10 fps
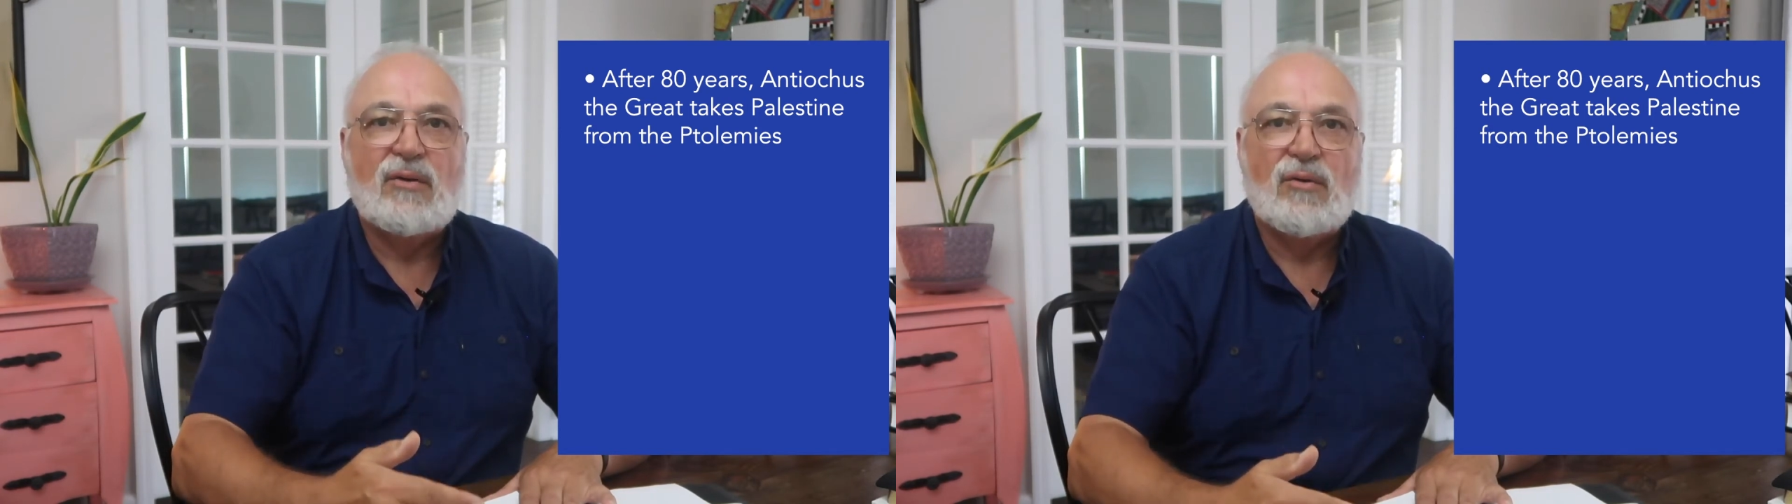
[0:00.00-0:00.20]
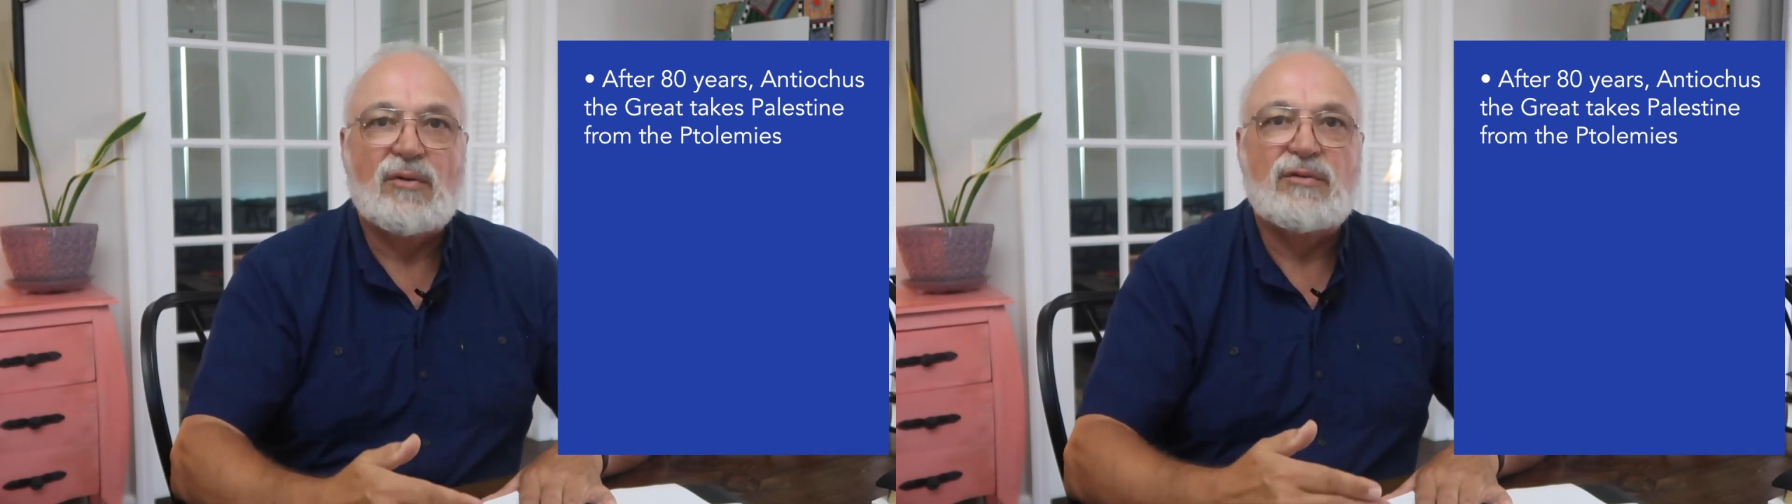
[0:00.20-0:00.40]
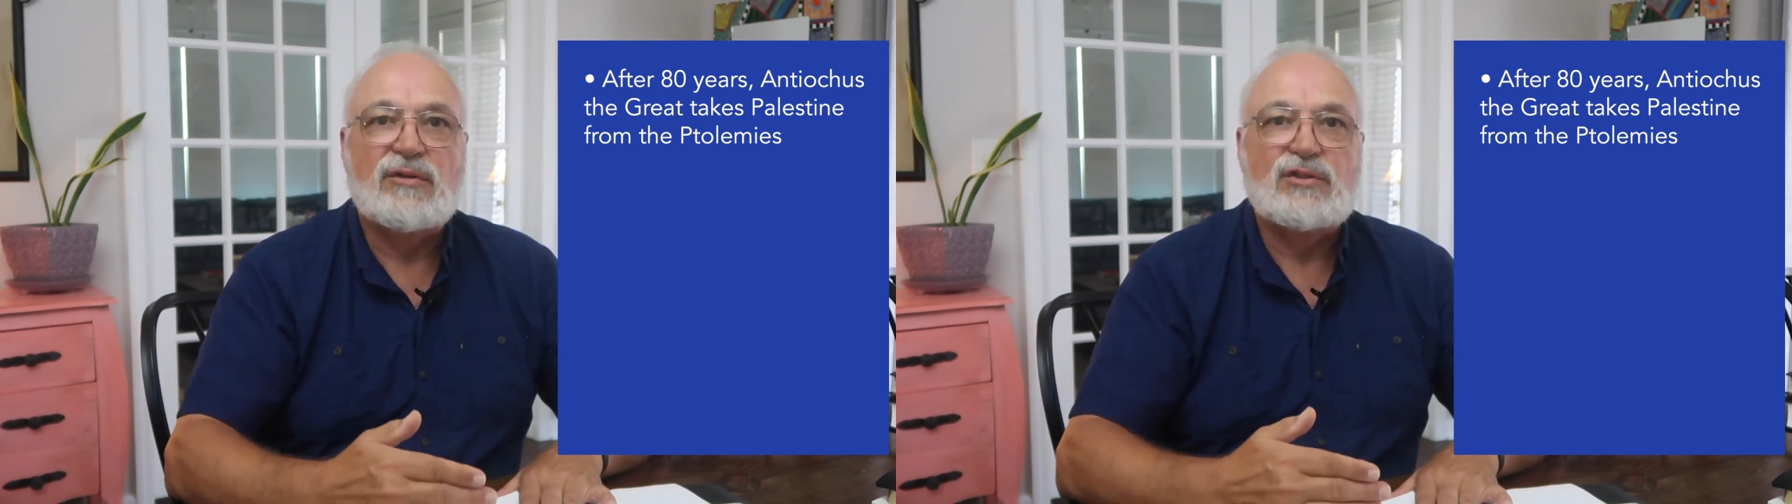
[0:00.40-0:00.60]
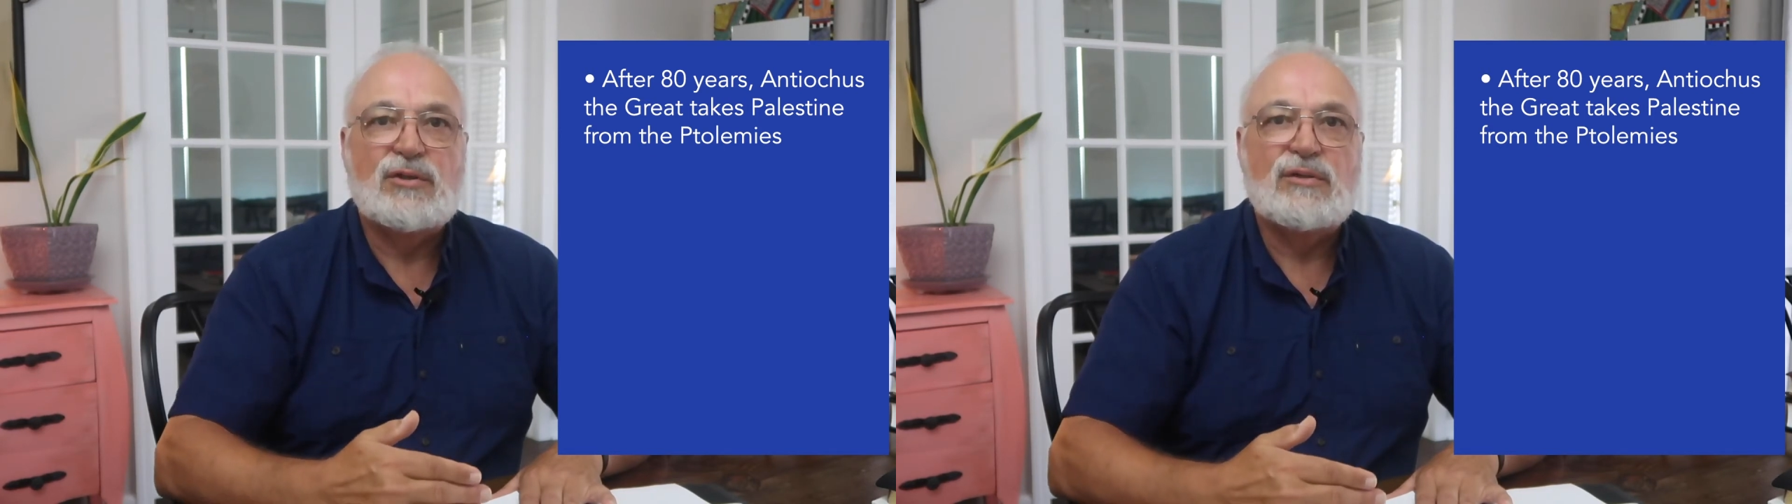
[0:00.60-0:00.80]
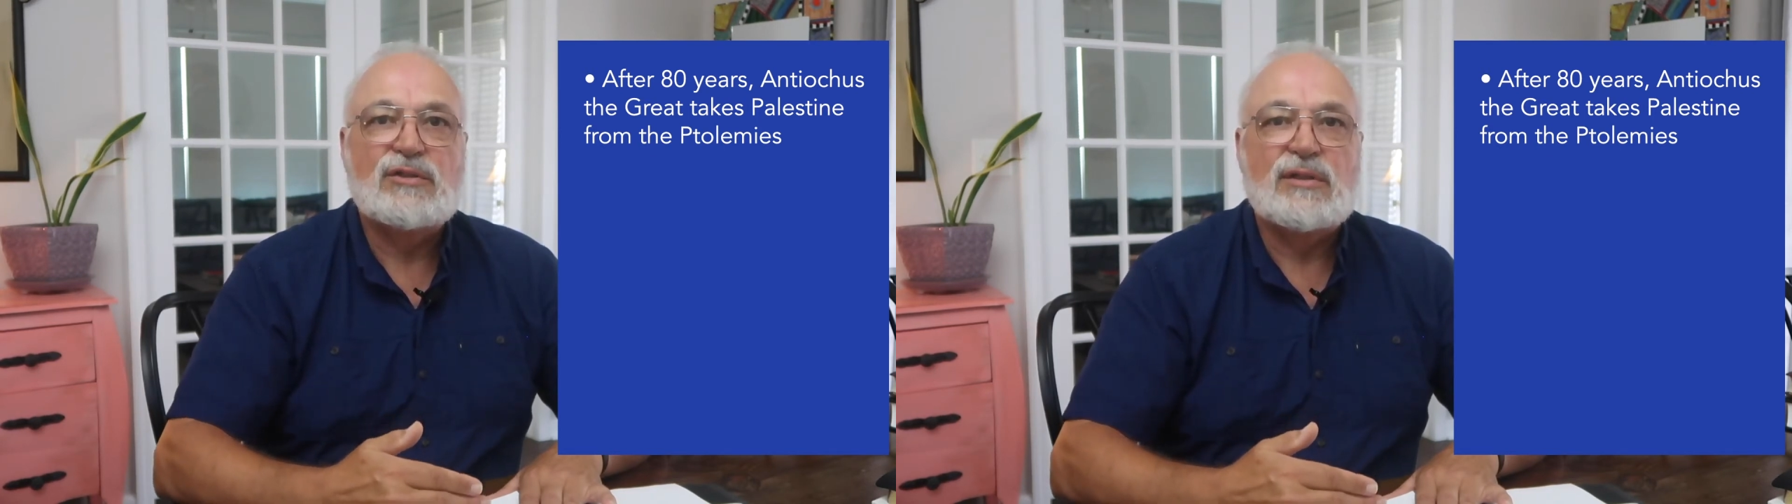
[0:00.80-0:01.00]
or the
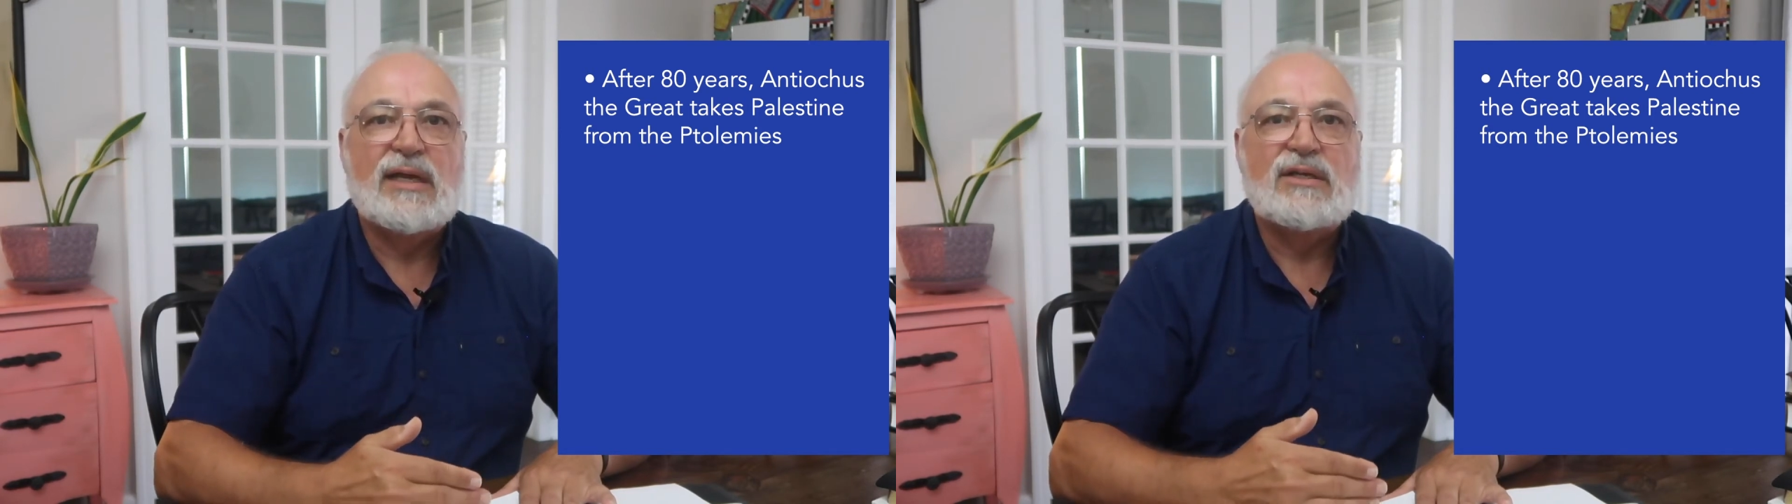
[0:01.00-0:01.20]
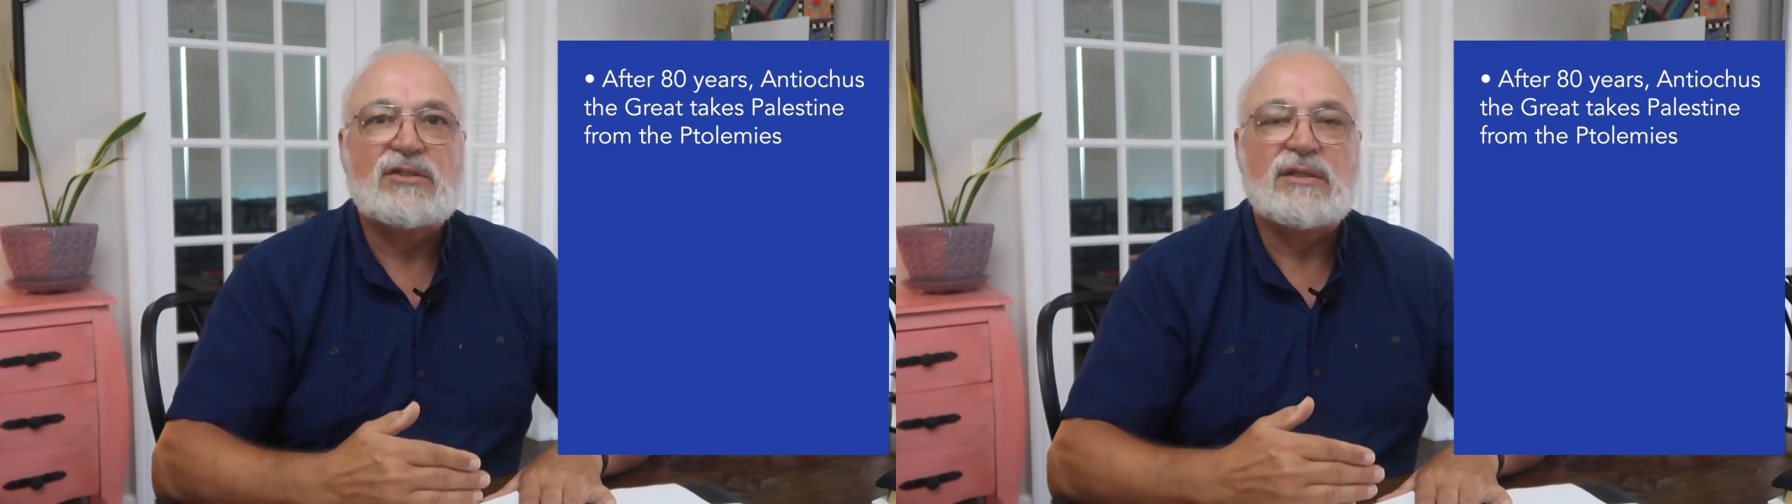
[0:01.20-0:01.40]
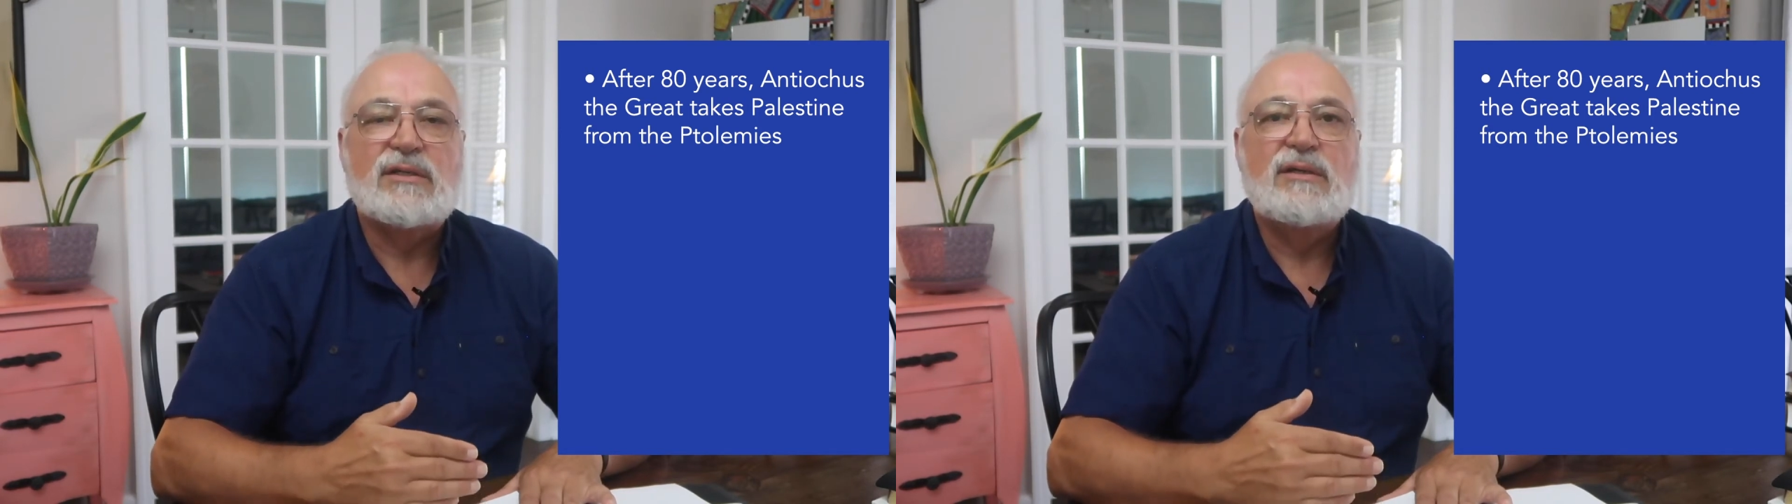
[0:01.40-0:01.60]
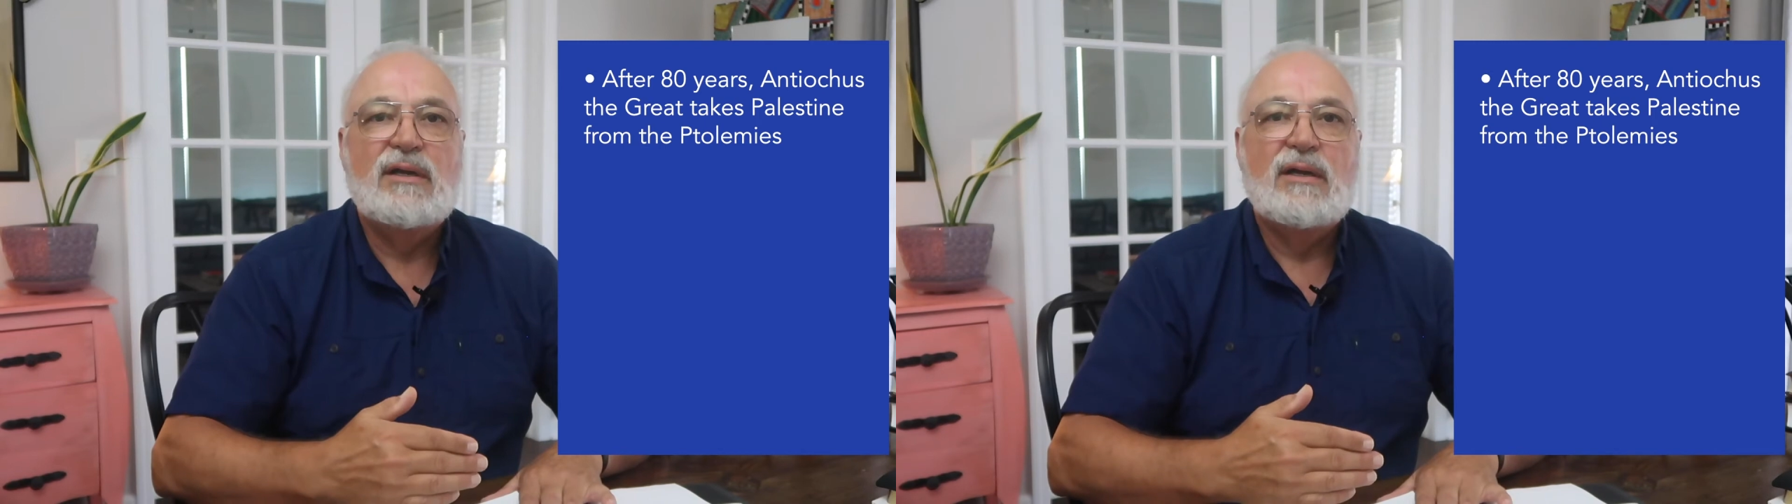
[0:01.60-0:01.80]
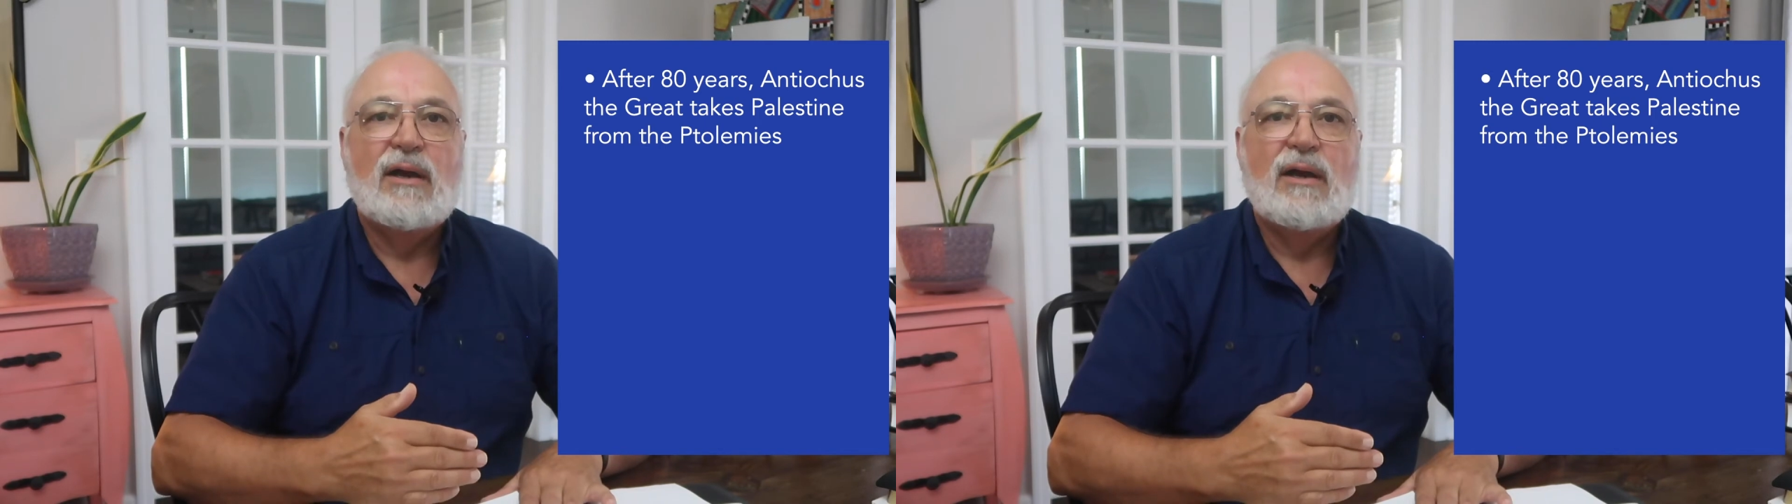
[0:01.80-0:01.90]
Jewish nation,